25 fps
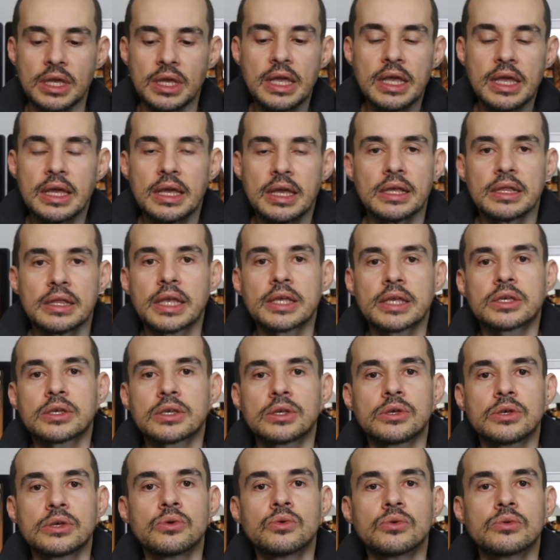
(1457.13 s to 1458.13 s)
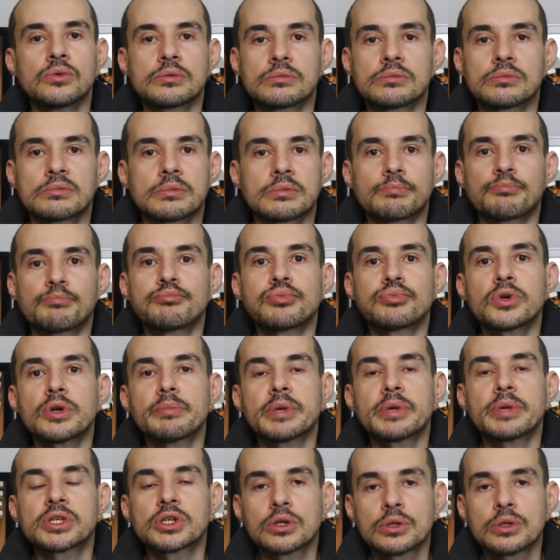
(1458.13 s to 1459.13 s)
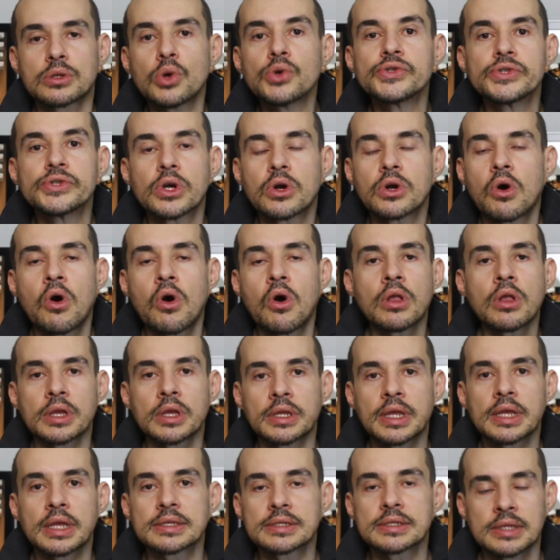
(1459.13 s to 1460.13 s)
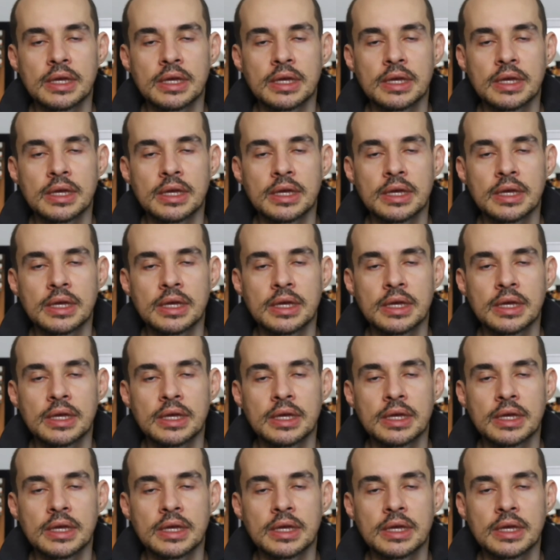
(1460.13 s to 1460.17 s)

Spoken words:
like, you pretty much close the call and that's done.